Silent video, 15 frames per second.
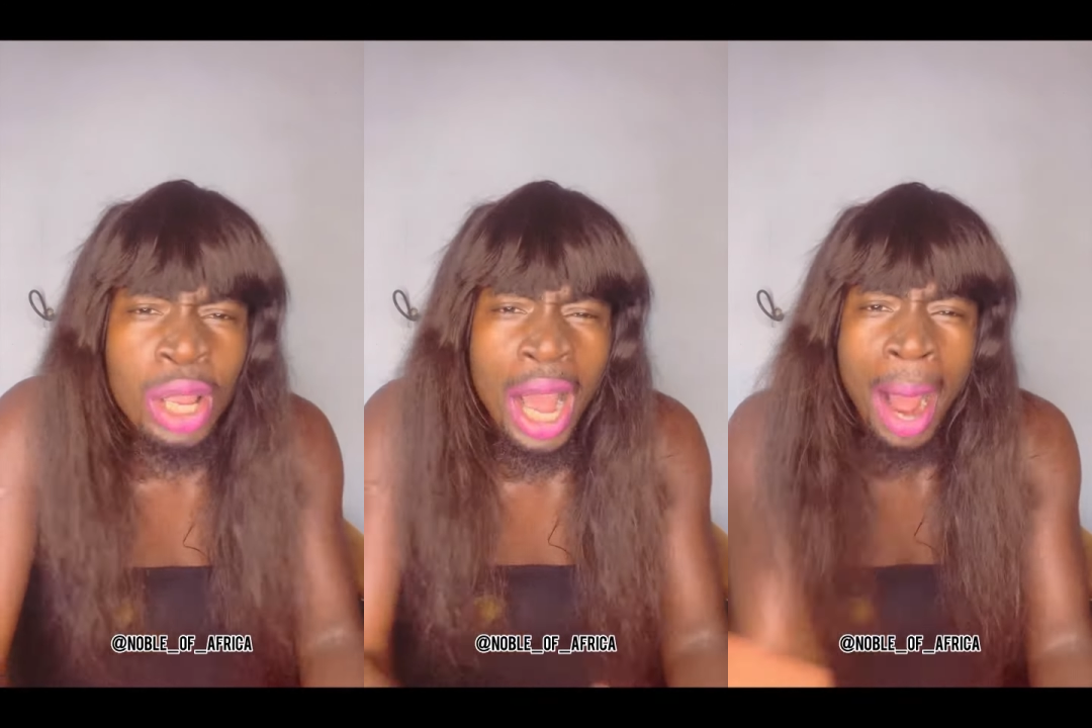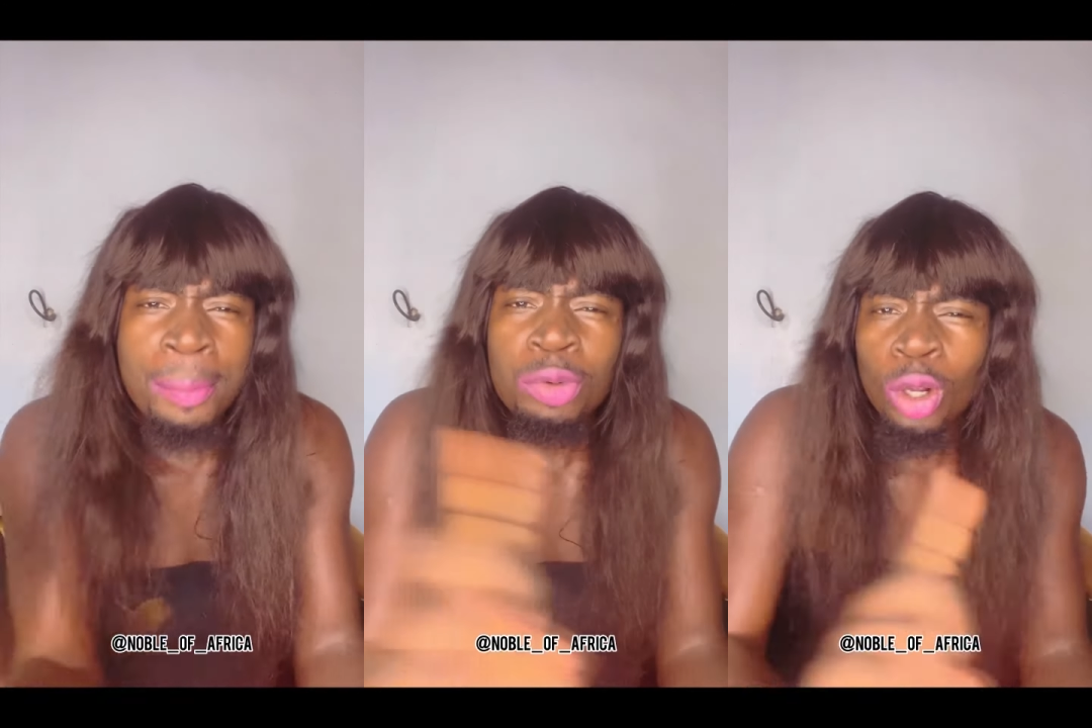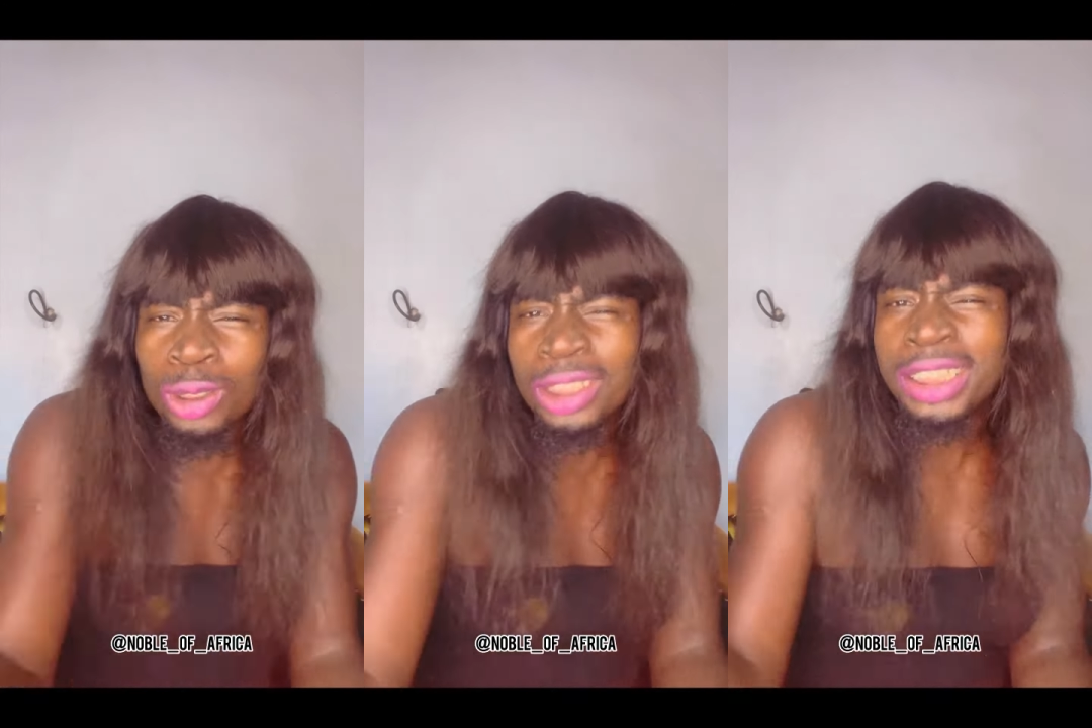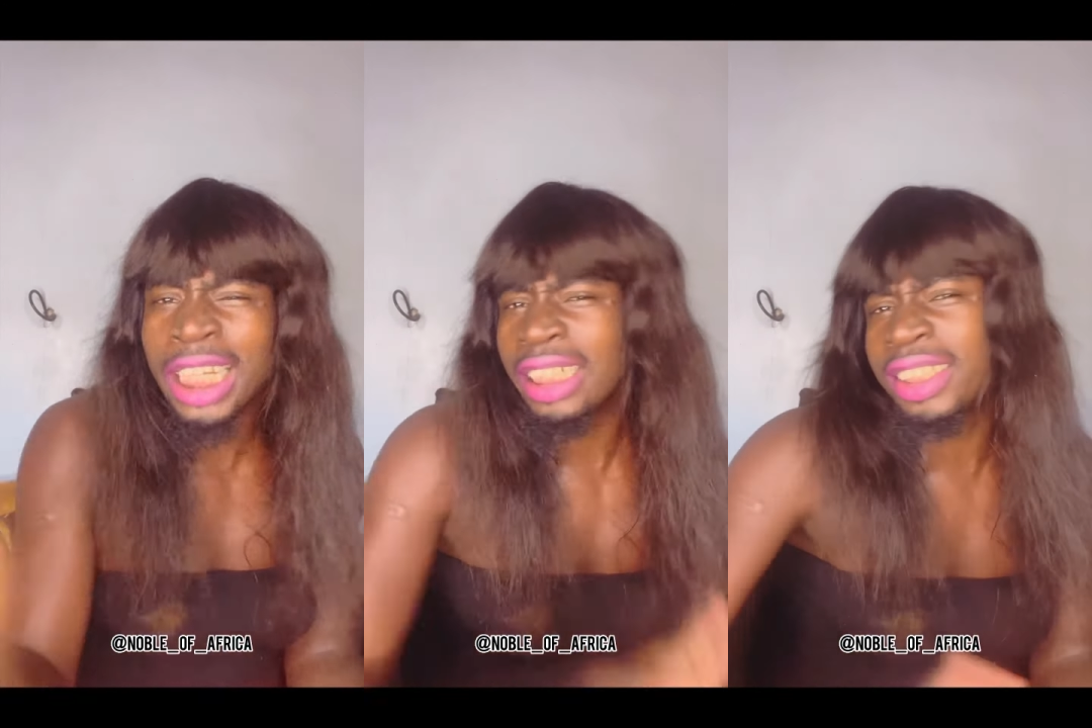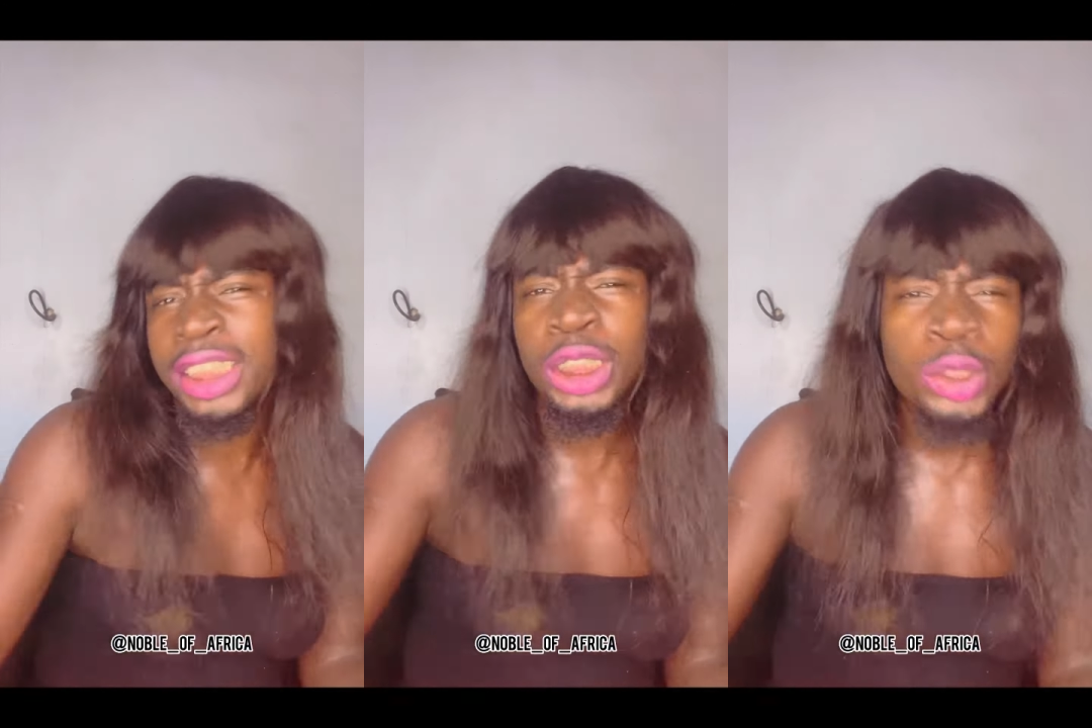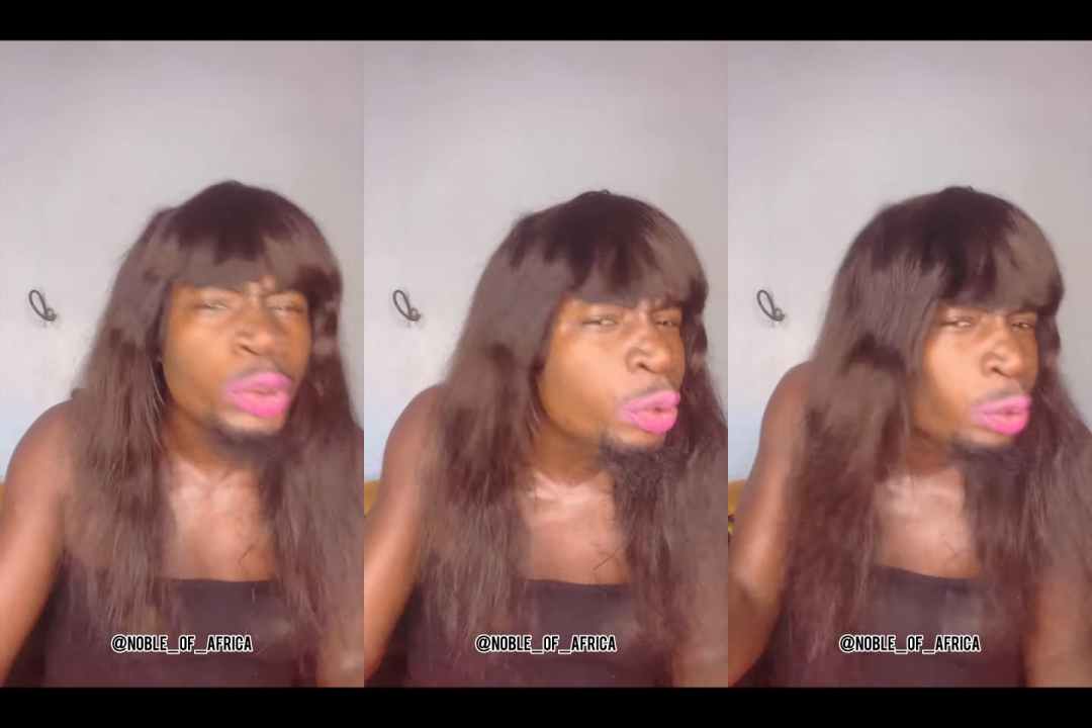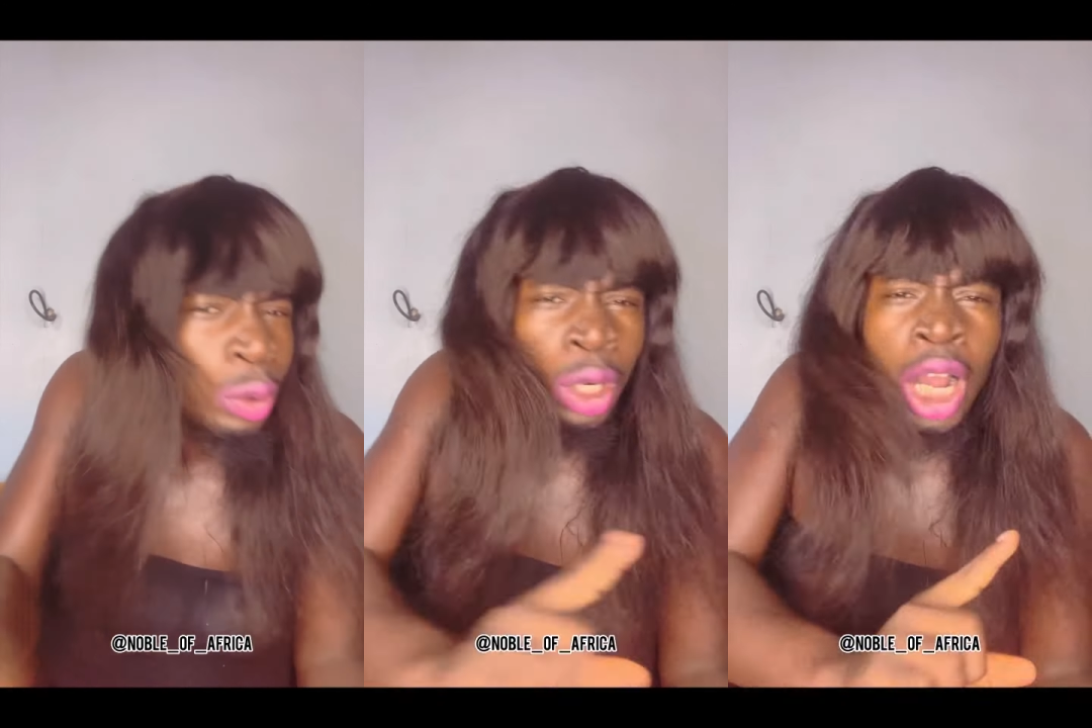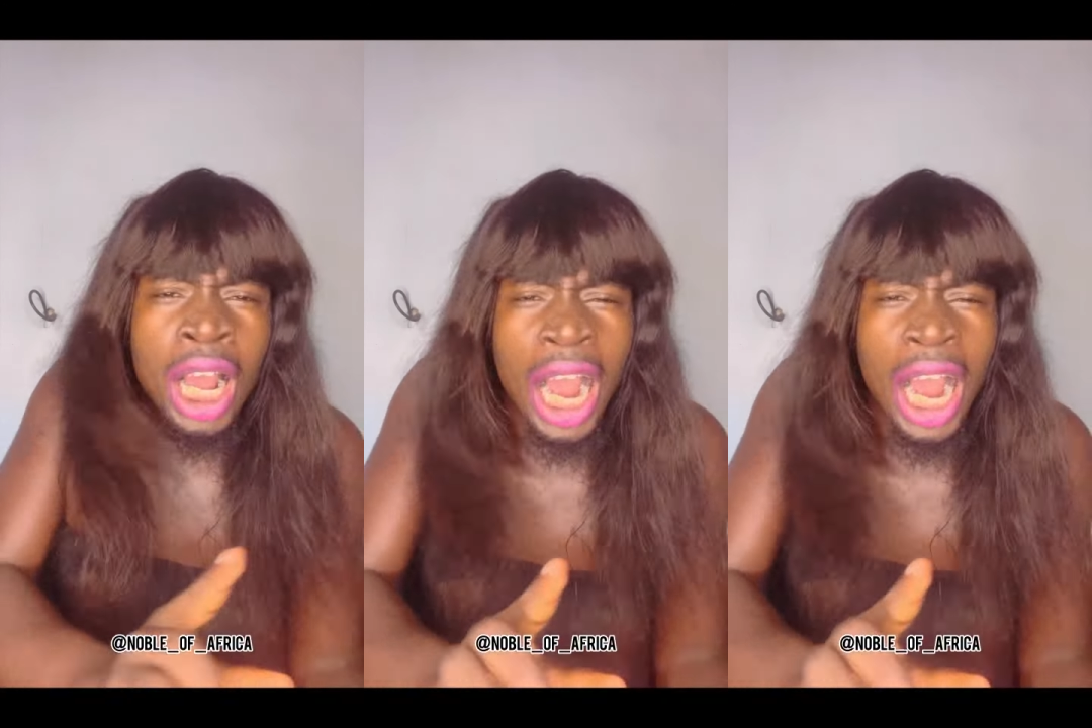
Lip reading: I'm not dating you.